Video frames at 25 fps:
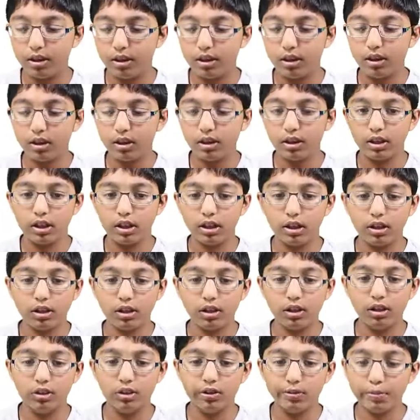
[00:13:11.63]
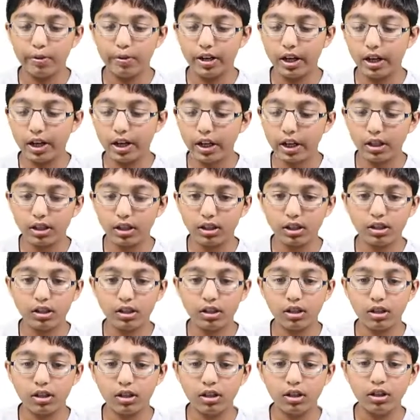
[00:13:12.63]
and then close
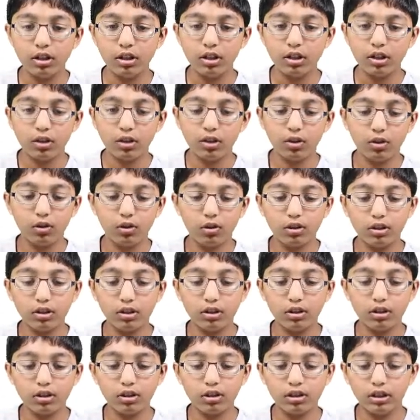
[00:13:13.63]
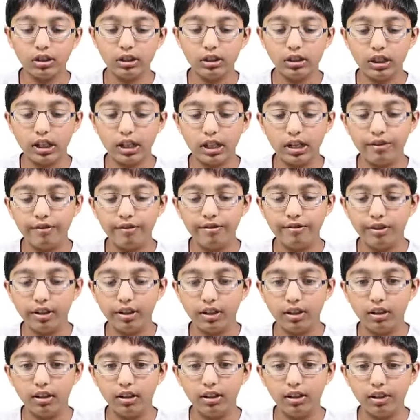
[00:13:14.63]
brackets, dot
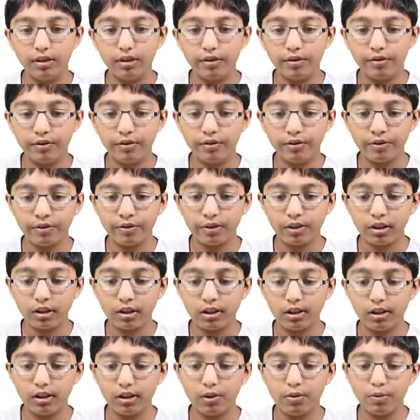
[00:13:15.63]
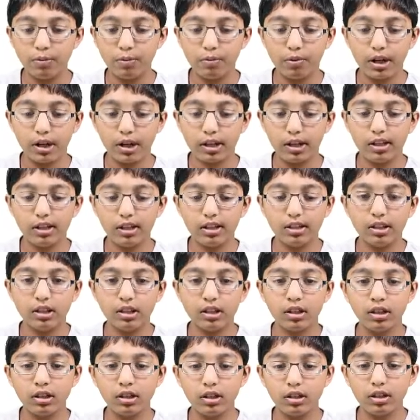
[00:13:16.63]
zfill, open
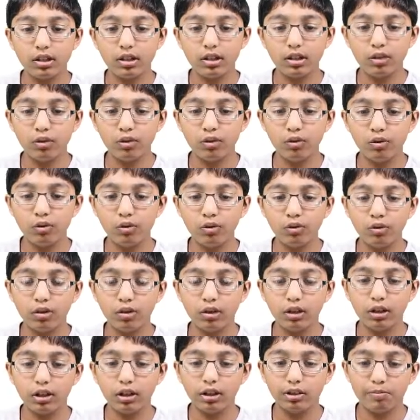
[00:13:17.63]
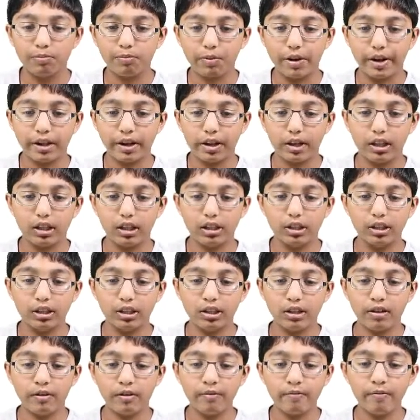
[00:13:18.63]
brackets, 2, close
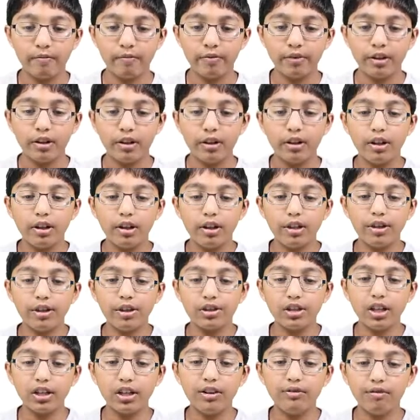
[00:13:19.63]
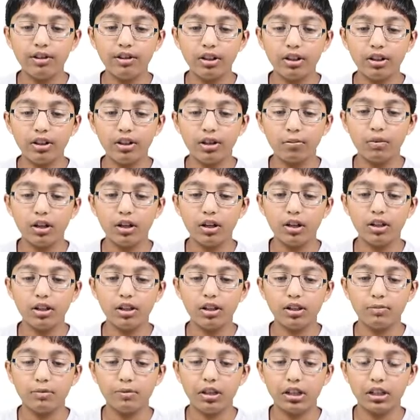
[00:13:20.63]
brackets. The zfill
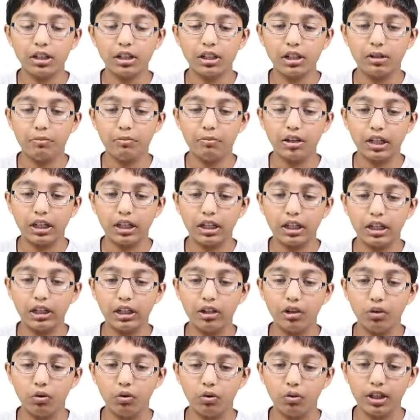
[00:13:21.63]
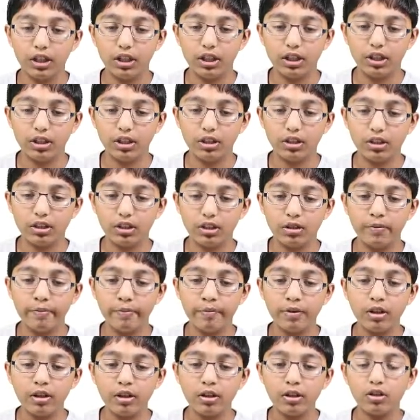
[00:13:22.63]
command is basically making it two digits.
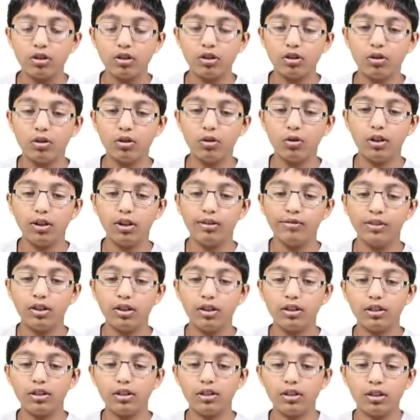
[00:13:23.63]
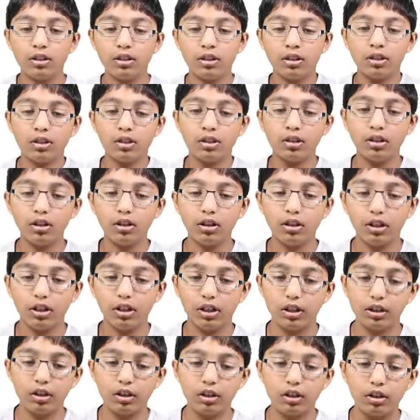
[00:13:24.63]
So if it's
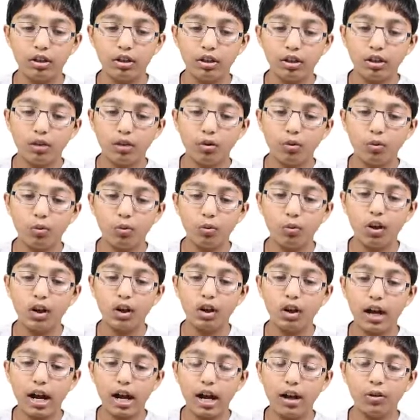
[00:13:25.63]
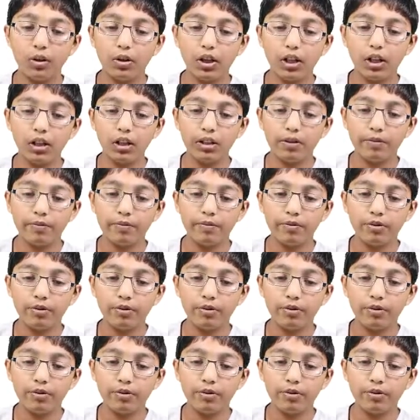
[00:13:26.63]
like one hour,